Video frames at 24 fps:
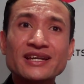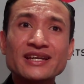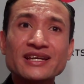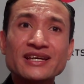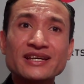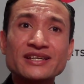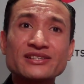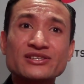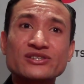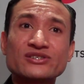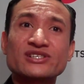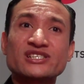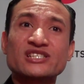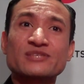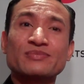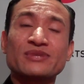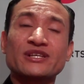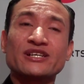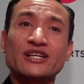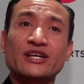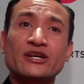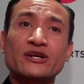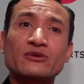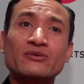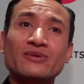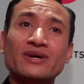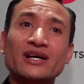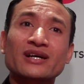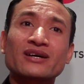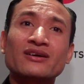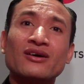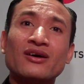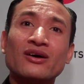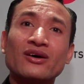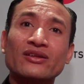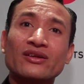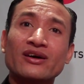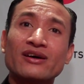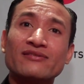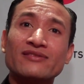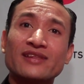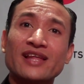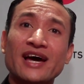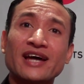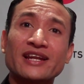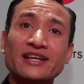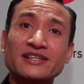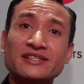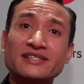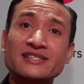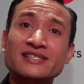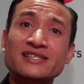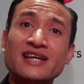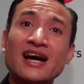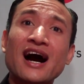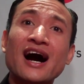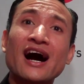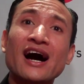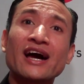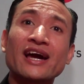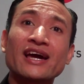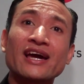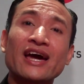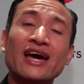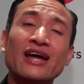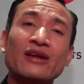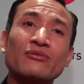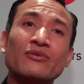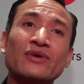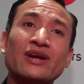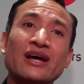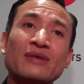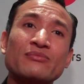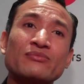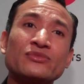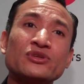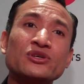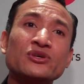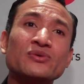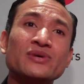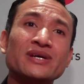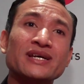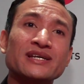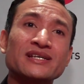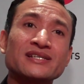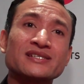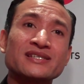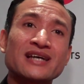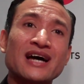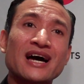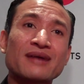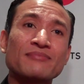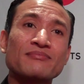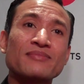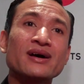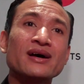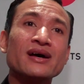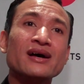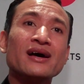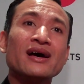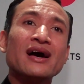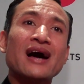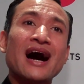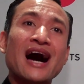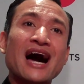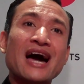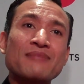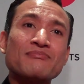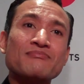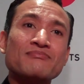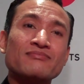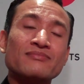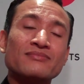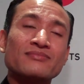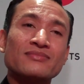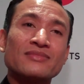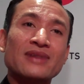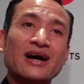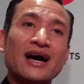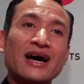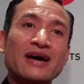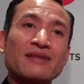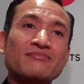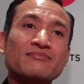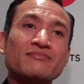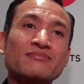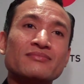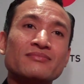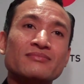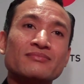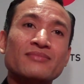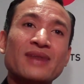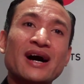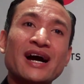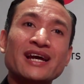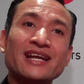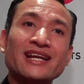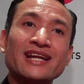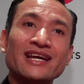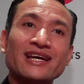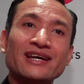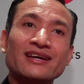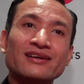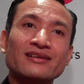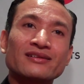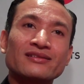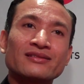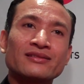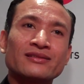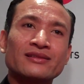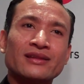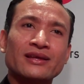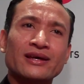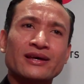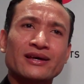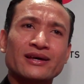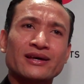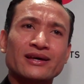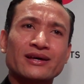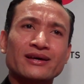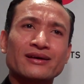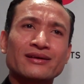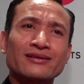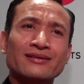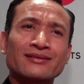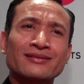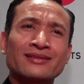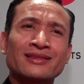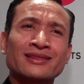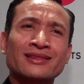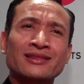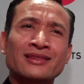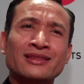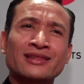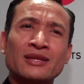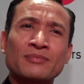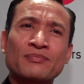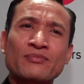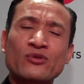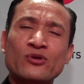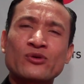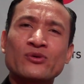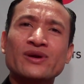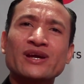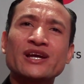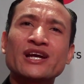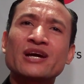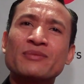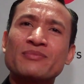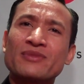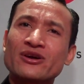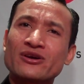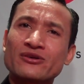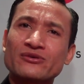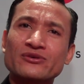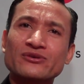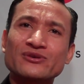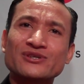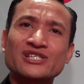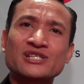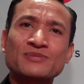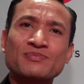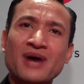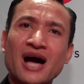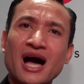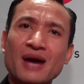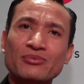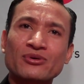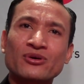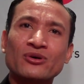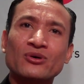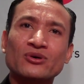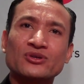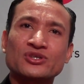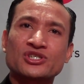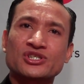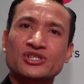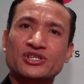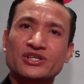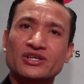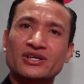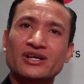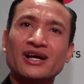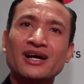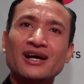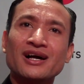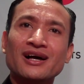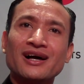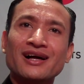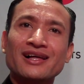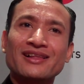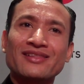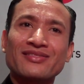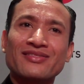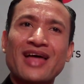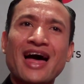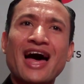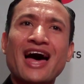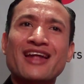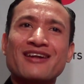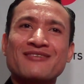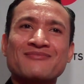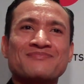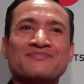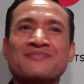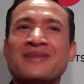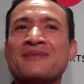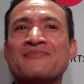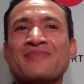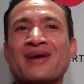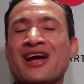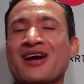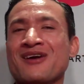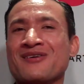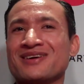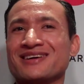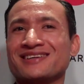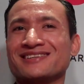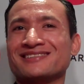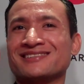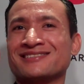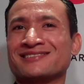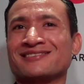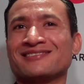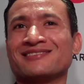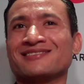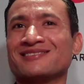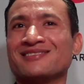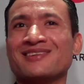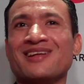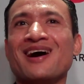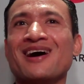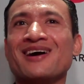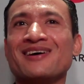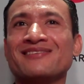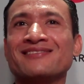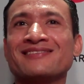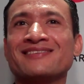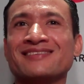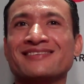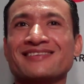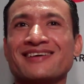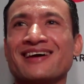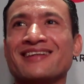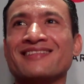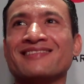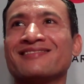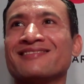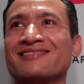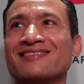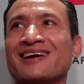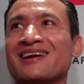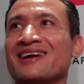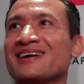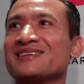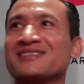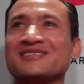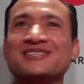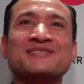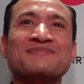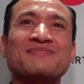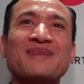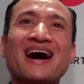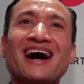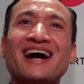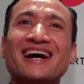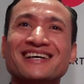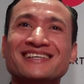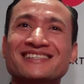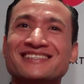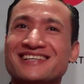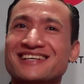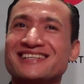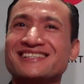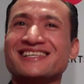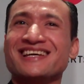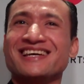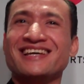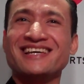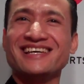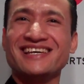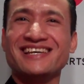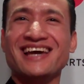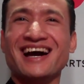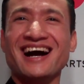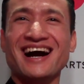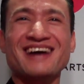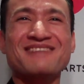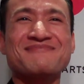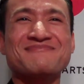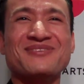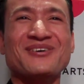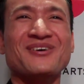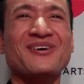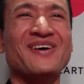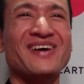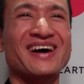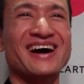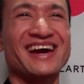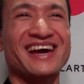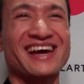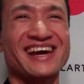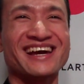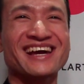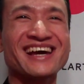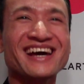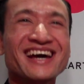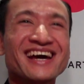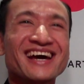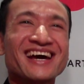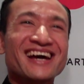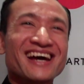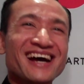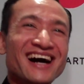an interdisciplinary work called Of Land and Sky, and what I'm doing is I'm mining the pre-Khmer Rouge pop culture that my parents loved and that I despised as a young boy.